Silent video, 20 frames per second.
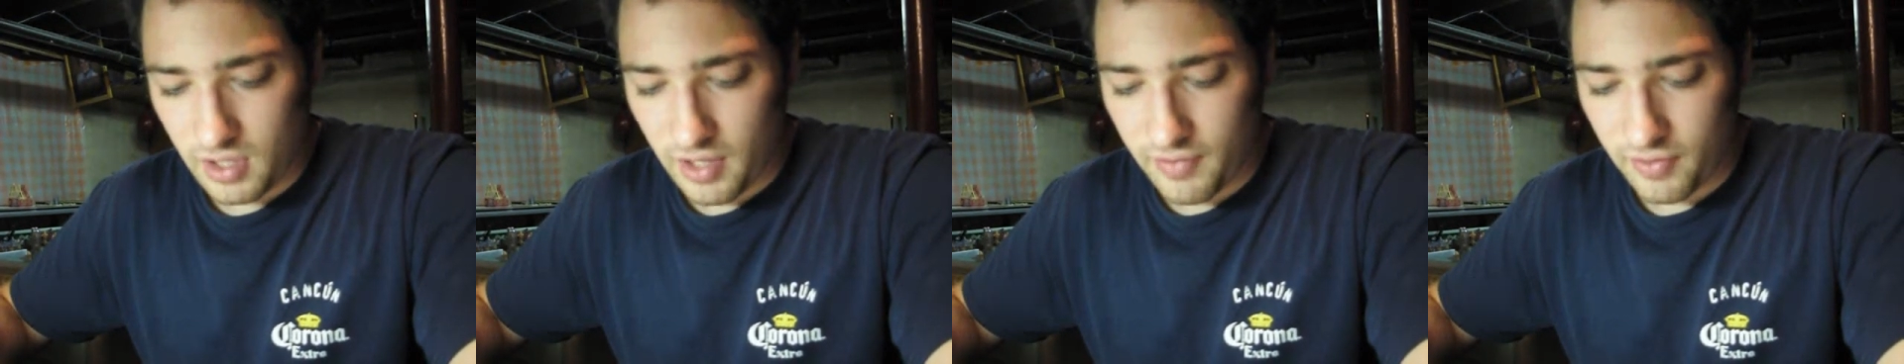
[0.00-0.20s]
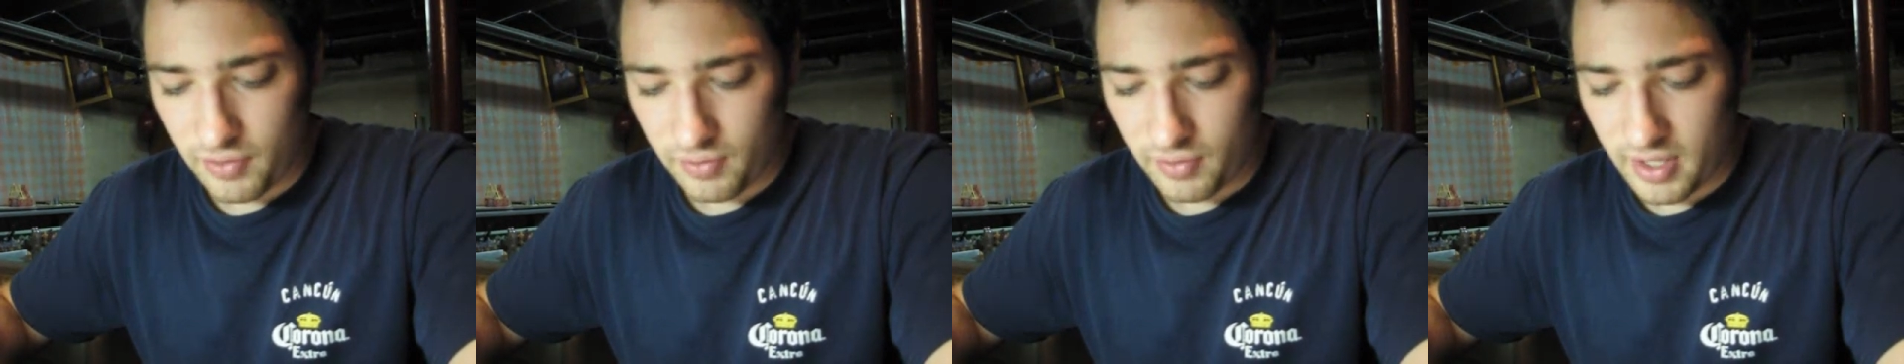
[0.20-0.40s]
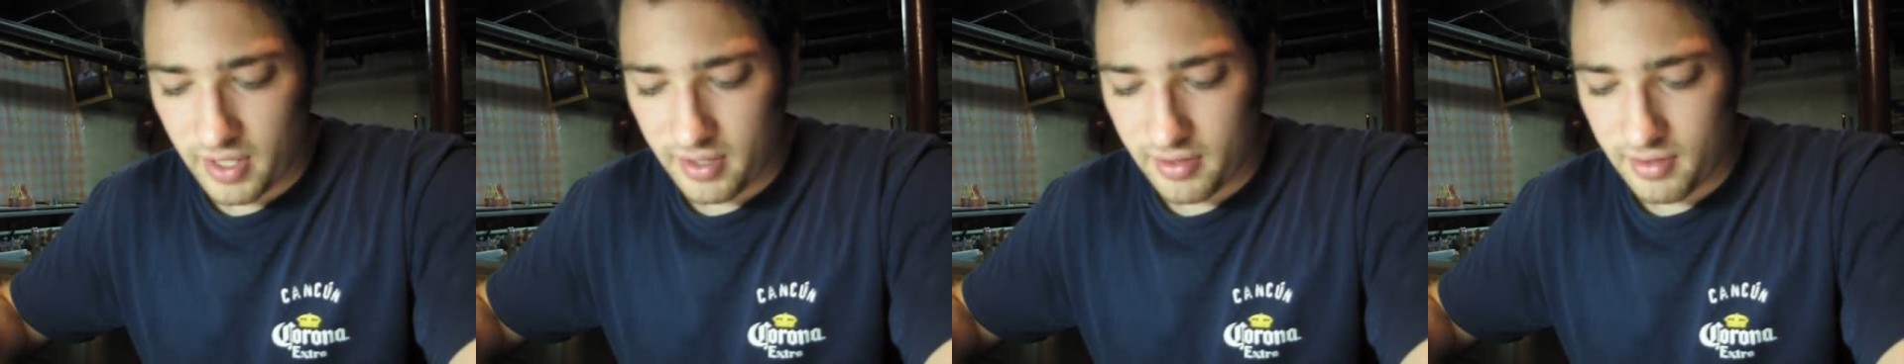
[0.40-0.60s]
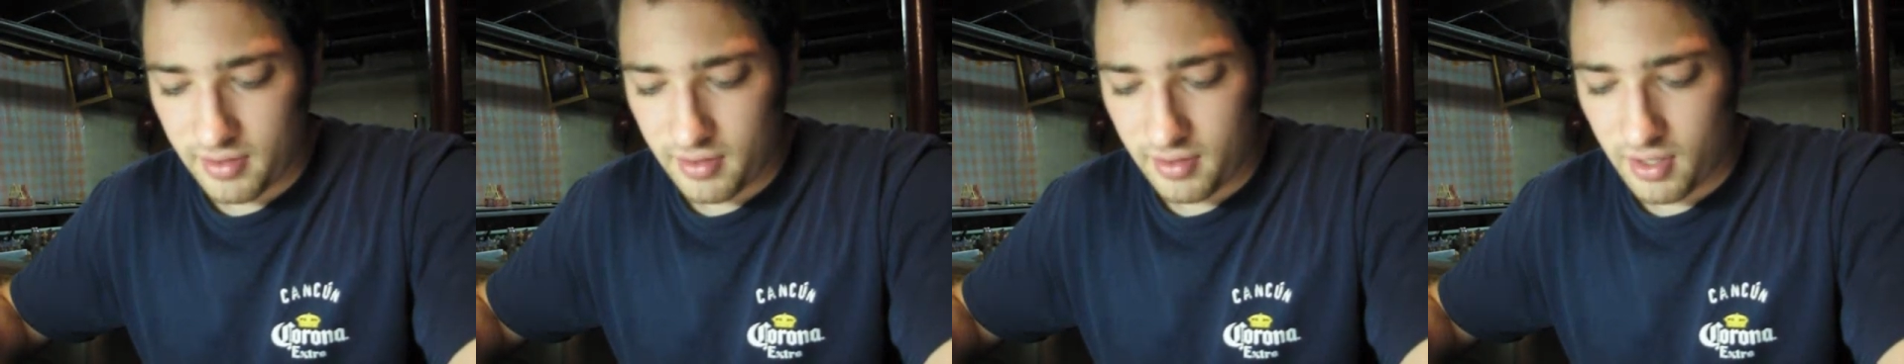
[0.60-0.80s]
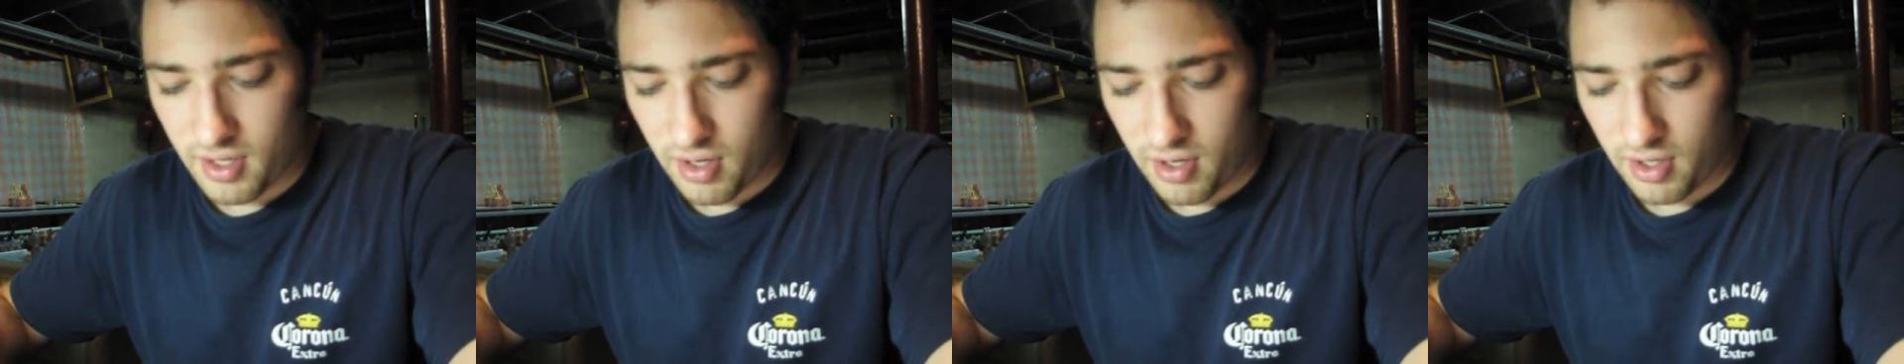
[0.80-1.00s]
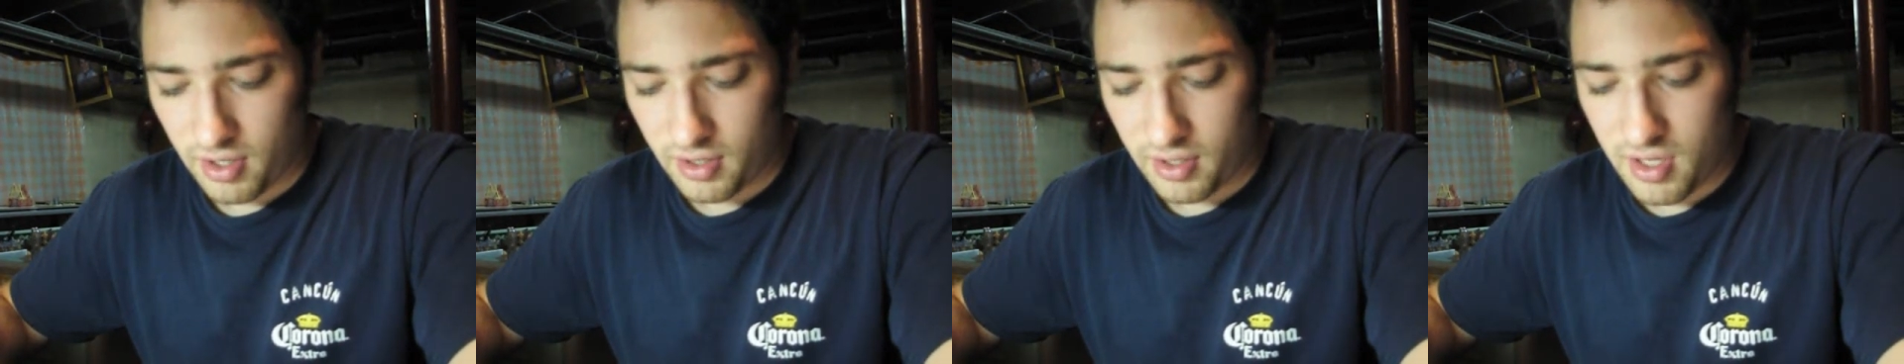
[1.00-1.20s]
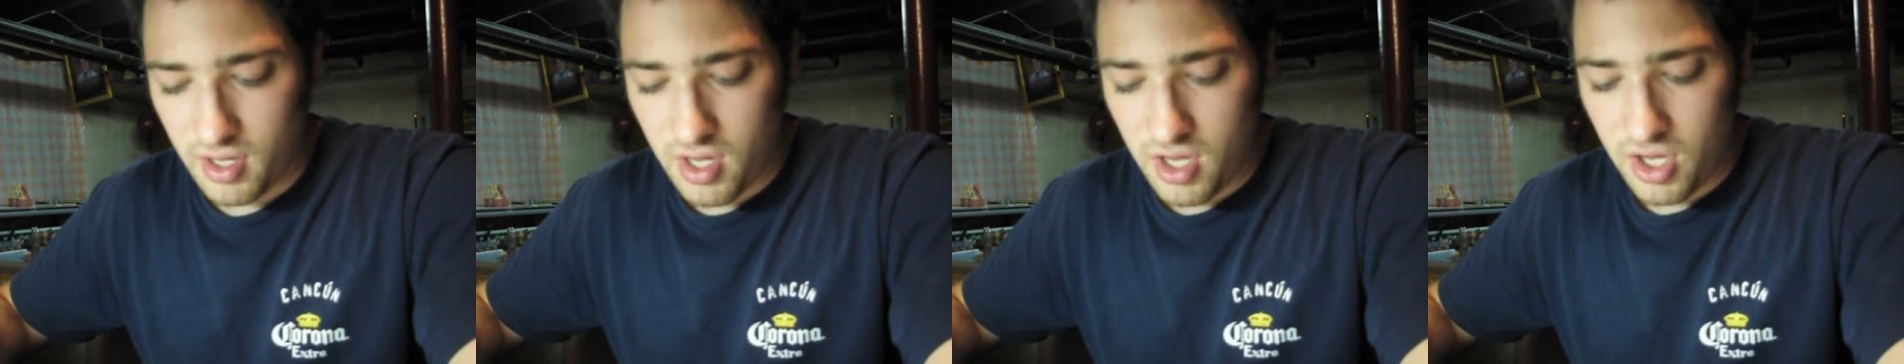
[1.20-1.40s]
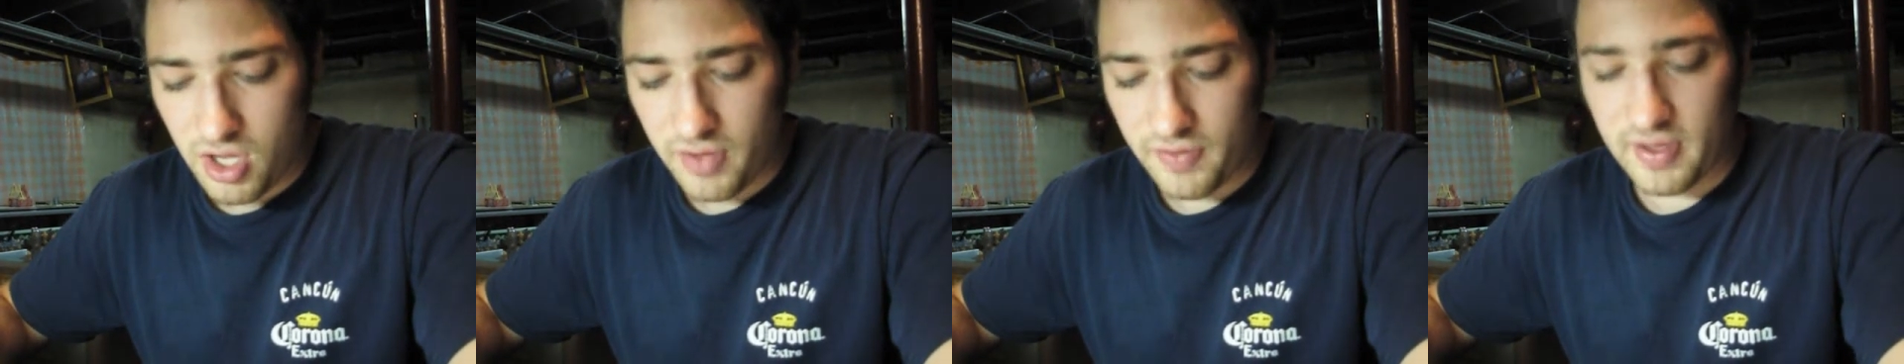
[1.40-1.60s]
of a Wraith guard,
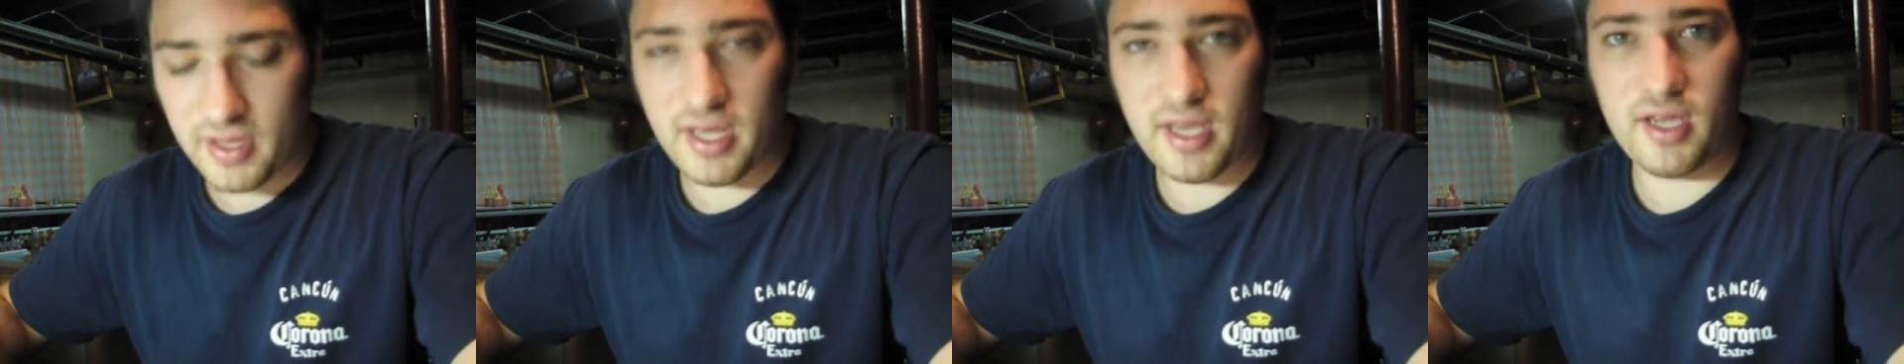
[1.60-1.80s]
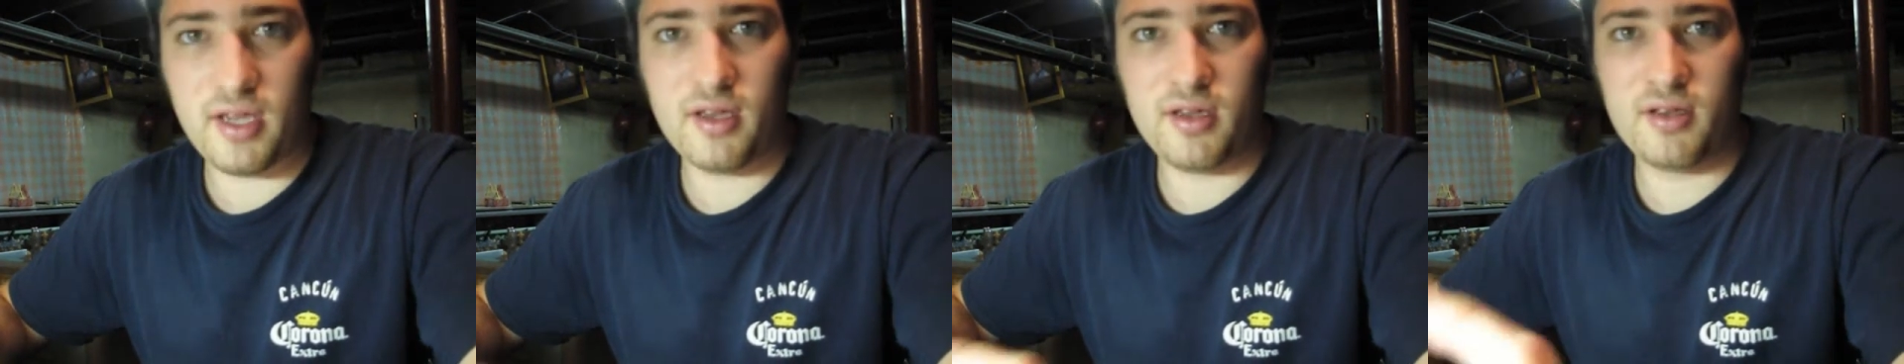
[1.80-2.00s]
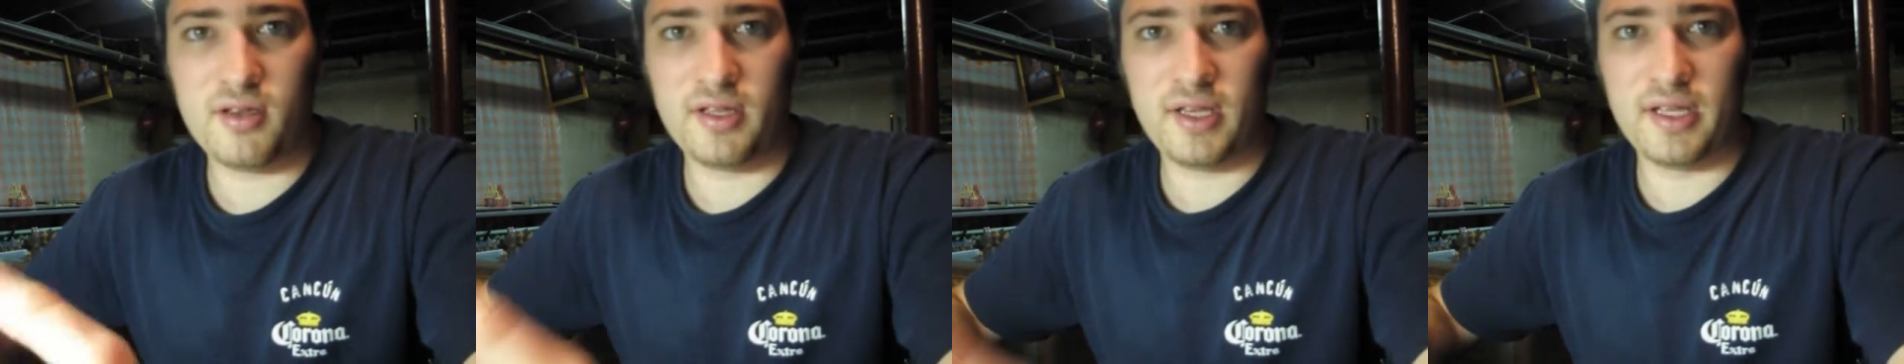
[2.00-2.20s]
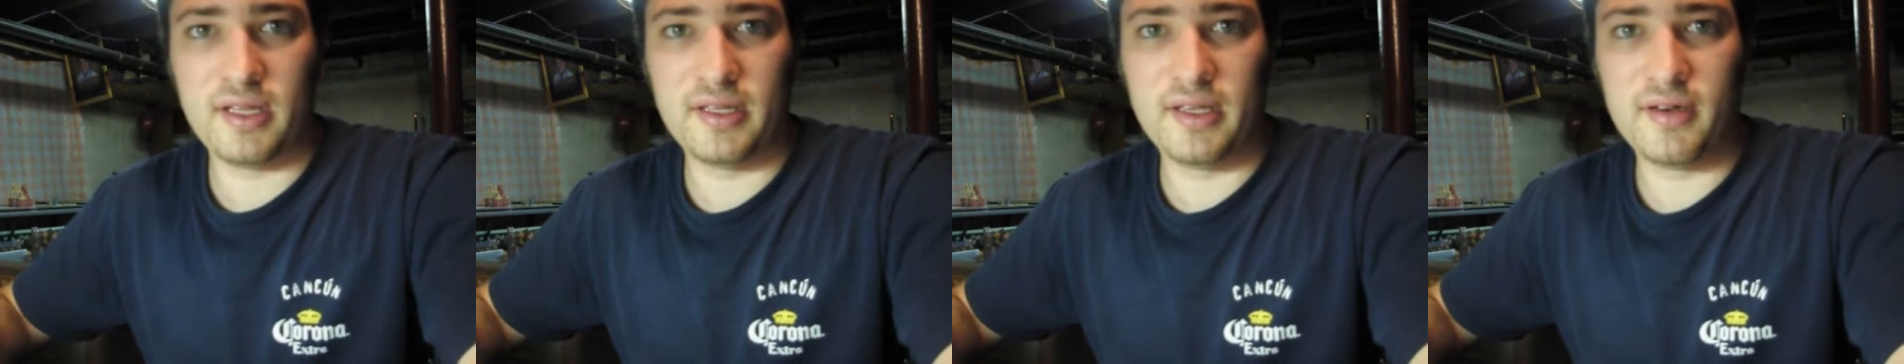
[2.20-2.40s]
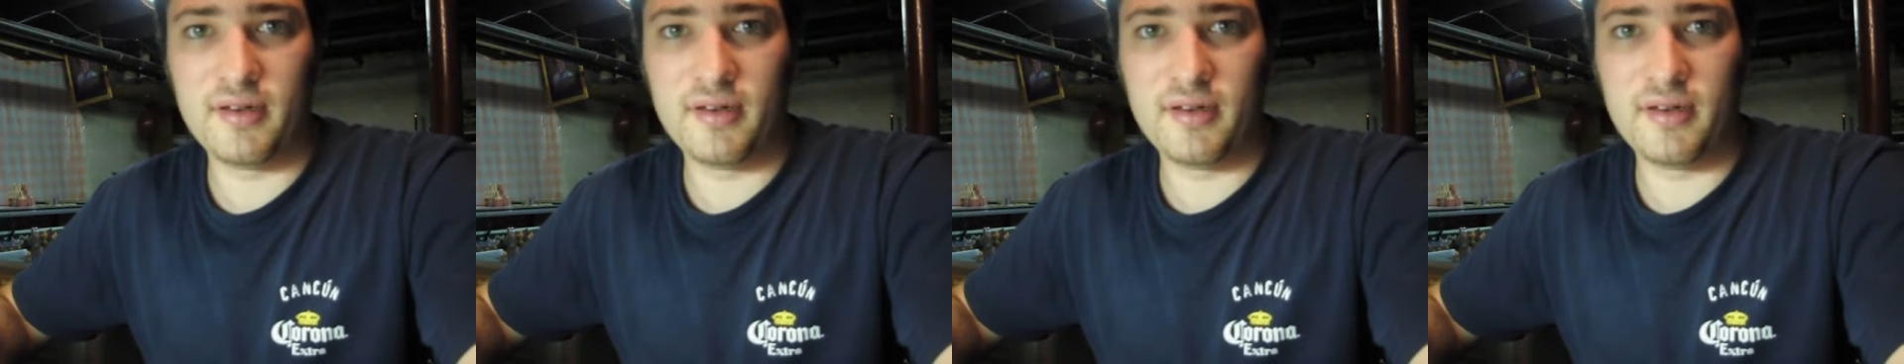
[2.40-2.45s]
you have to take like